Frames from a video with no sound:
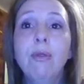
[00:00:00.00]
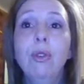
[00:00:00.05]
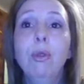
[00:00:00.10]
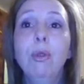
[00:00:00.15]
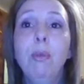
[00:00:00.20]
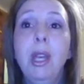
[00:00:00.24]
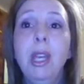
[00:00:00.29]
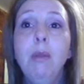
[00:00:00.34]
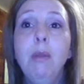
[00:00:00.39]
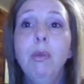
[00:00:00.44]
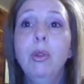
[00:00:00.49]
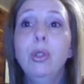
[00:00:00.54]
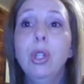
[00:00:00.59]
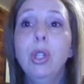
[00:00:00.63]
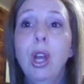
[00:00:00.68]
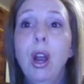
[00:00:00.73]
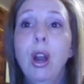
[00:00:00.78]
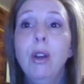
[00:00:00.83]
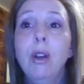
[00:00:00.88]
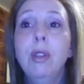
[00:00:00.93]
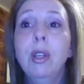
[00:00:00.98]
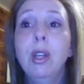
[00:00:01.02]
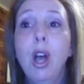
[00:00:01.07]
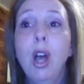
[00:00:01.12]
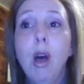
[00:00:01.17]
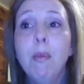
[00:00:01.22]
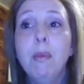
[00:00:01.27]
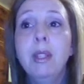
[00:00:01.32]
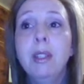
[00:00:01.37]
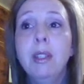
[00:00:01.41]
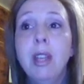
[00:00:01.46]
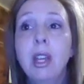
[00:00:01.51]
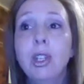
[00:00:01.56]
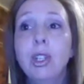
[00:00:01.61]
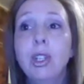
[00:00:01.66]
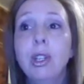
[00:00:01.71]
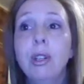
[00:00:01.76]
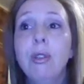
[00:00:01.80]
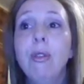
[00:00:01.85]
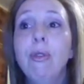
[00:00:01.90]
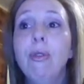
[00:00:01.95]
for people to earn the
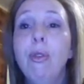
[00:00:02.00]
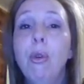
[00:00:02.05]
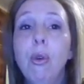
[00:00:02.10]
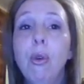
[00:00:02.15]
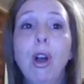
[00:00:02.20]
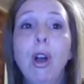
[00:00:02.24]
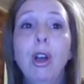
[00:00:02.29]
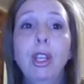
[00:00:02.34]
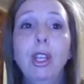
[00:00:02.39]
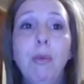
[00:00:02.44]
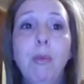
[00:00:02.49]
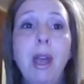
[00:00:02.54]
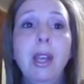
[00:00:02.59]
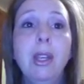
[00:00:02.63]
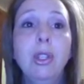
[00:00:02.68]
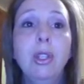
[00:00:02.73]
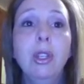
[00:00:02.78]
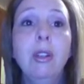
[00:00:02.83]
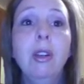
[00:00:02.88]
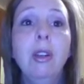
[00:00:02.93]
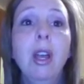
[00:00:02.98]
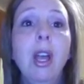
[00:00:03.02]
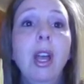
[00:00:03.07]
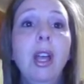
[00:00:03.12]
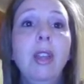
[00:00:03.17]
compensation for an occupation